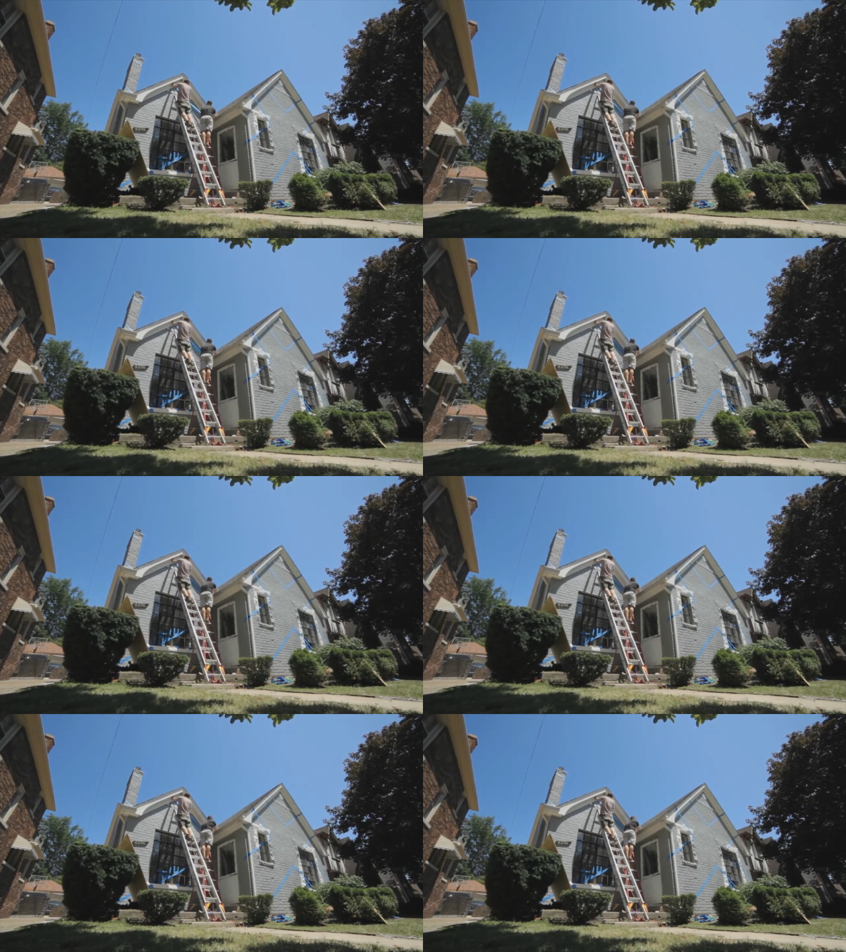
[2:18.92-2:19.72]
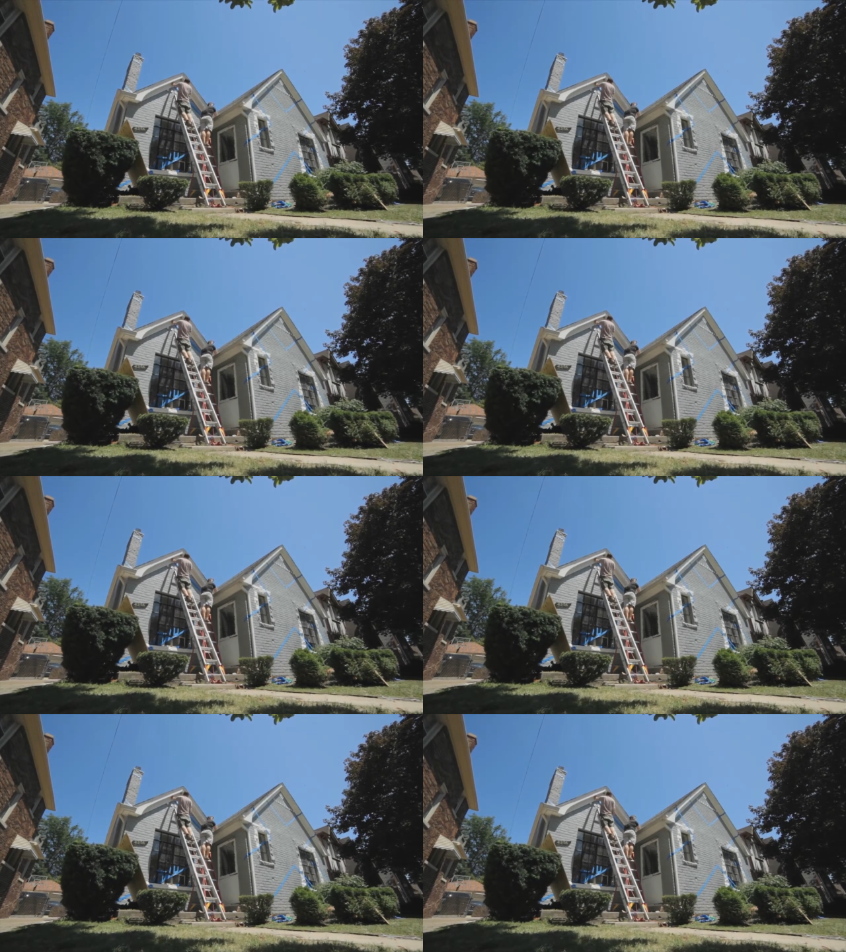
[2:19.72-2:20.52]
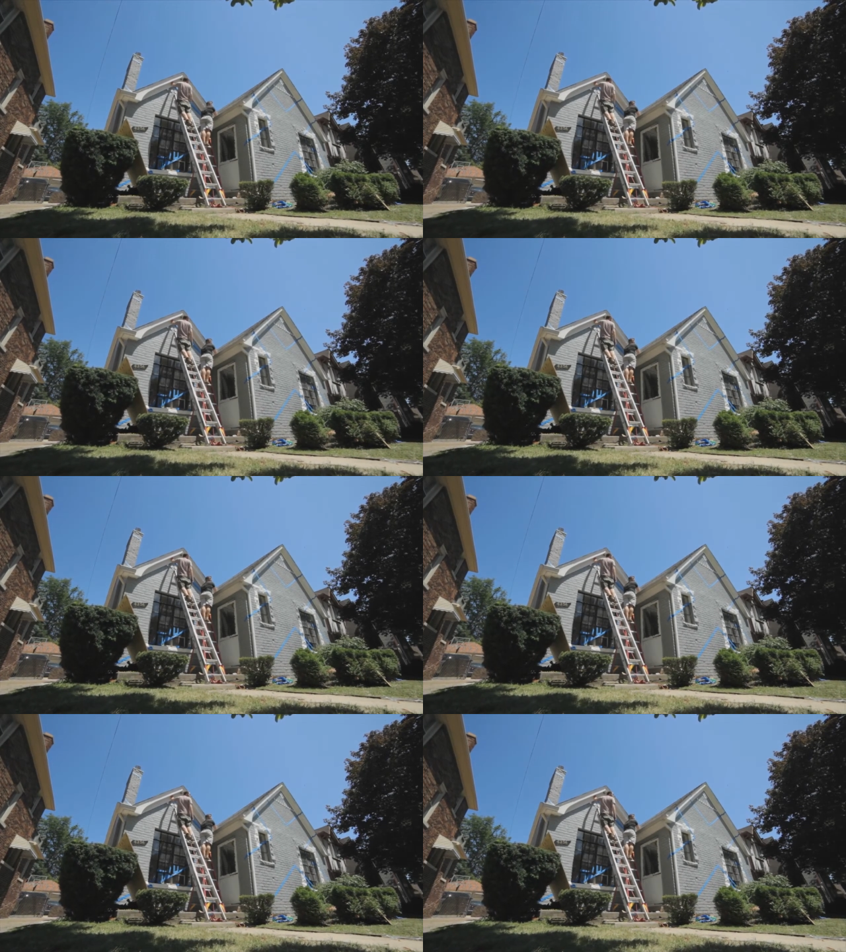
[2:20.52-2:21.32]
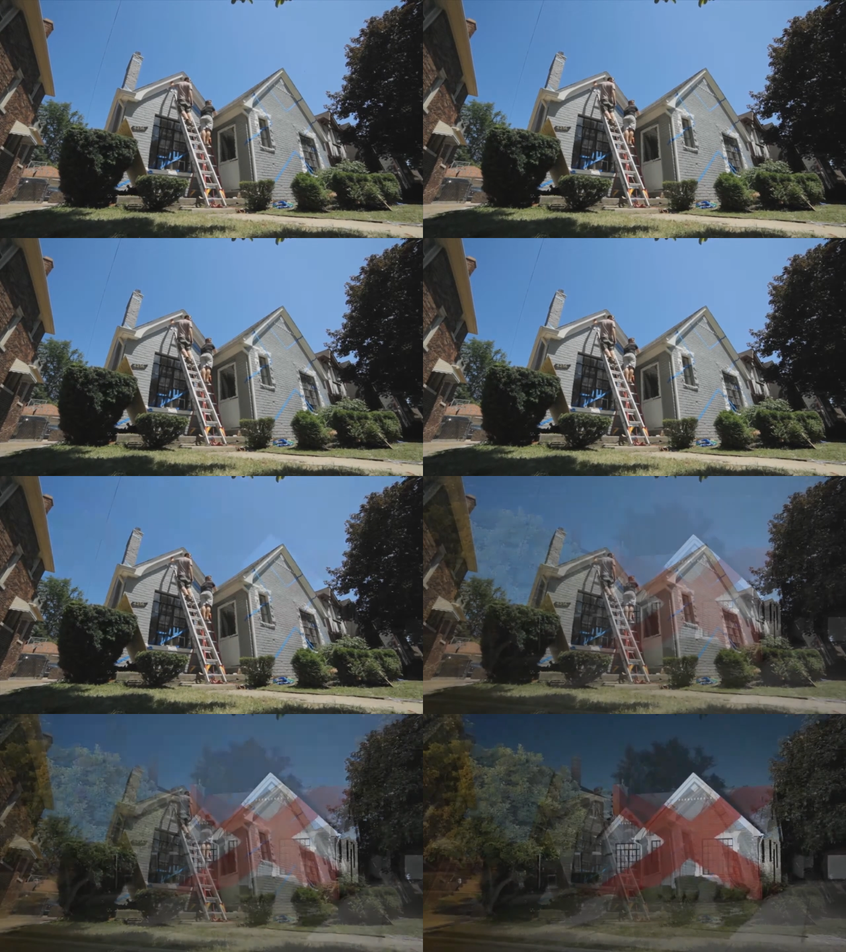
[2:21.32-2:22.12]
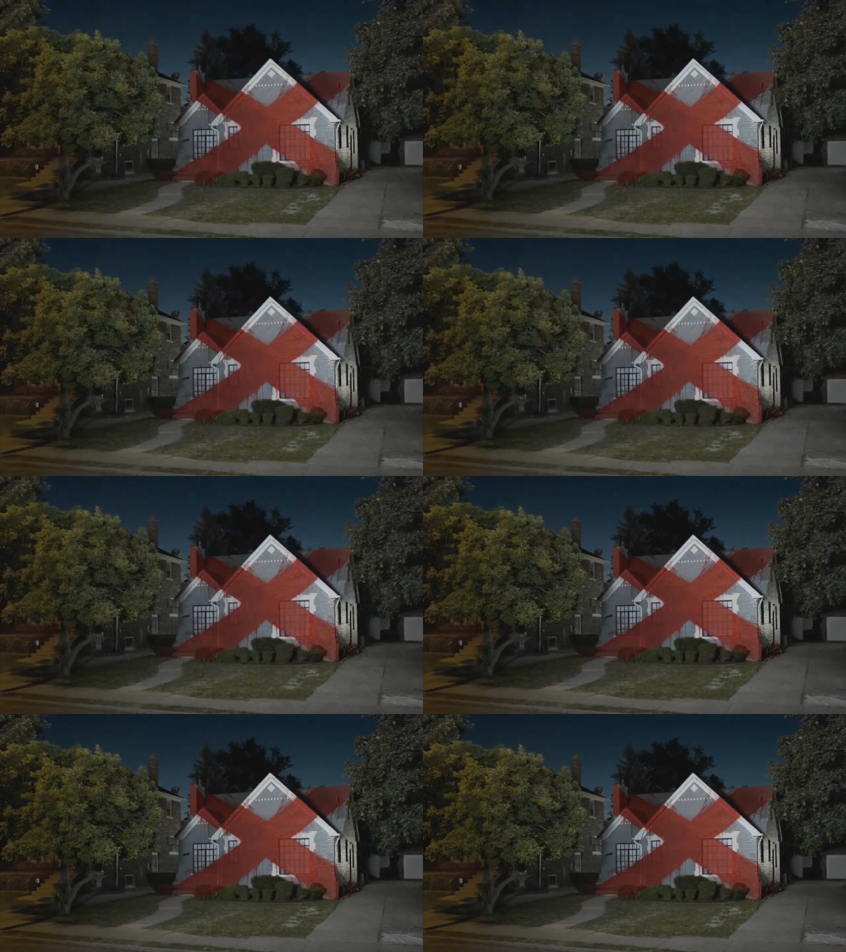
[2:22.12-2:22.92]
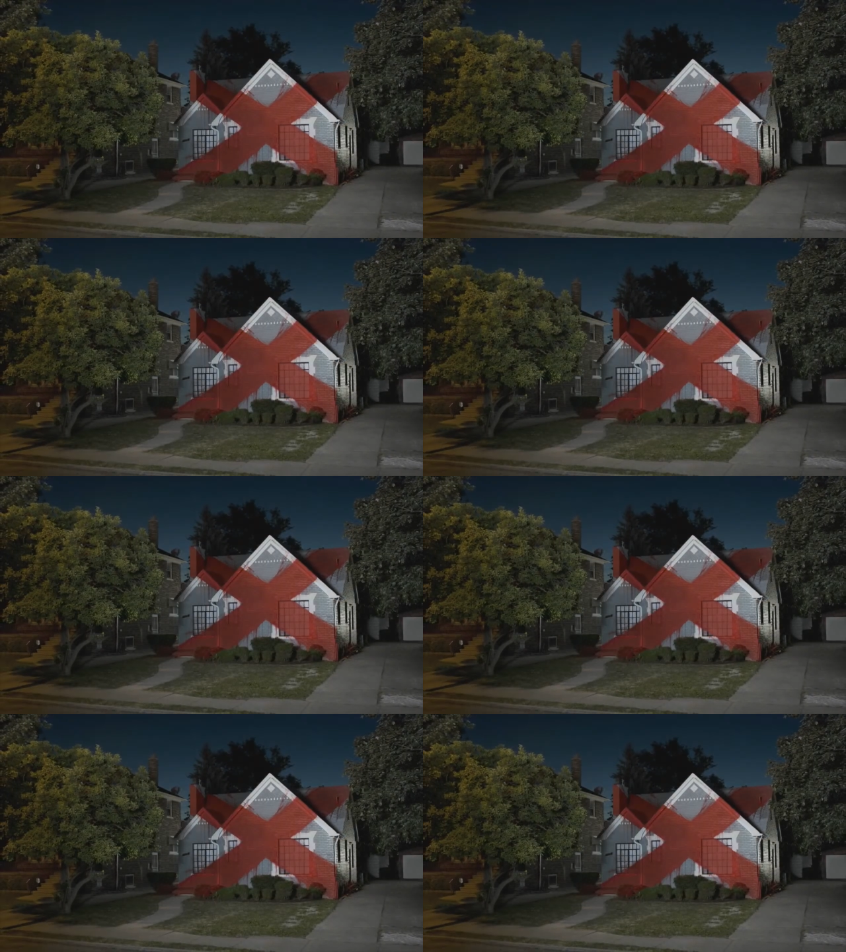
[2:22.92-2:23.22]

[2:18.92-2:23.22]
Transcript: Nobody's mouth can be seen.